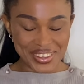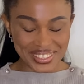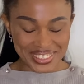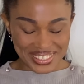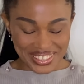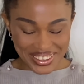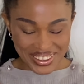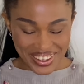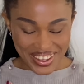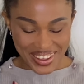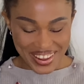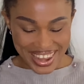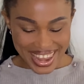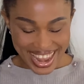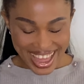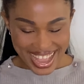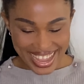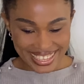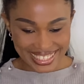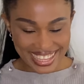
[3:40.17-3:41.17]
also
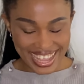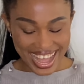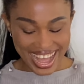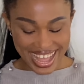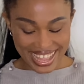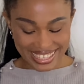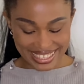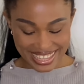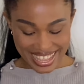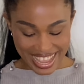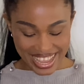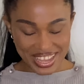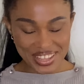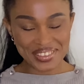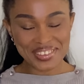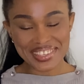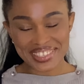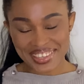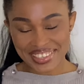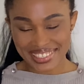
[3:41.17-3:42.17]
online and uh,
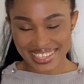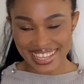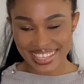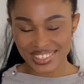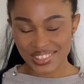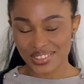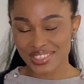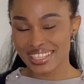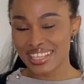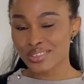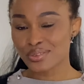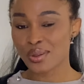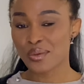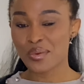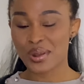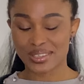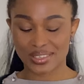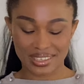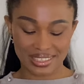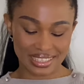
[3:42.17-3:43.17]
it was it, this one
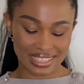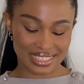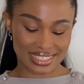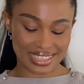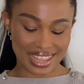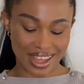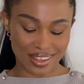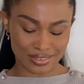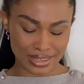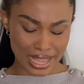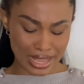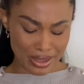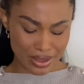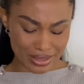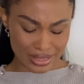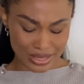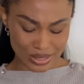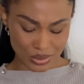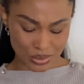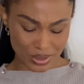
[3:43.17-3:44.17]
was on discount. I
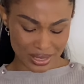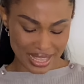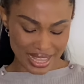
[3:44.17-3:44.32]
got this one.